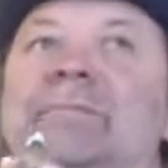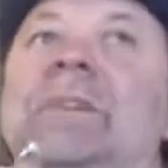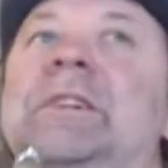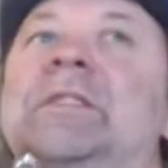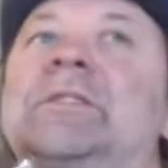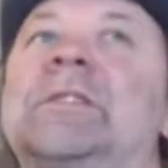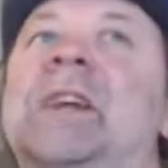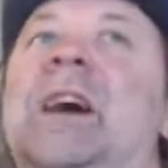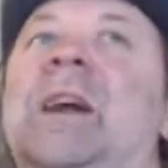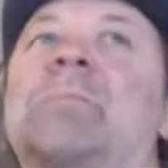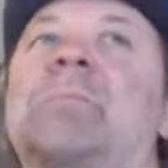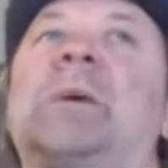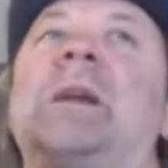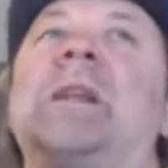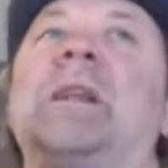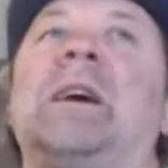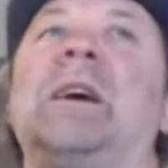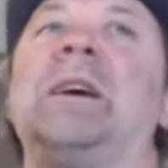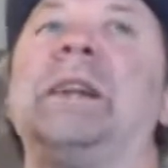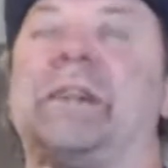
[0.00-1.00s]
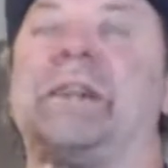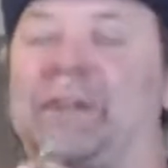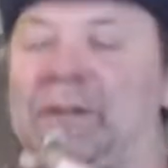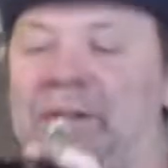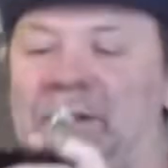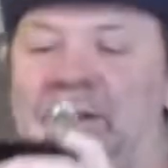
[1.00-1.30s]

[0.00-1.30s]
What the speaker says: It's not polite.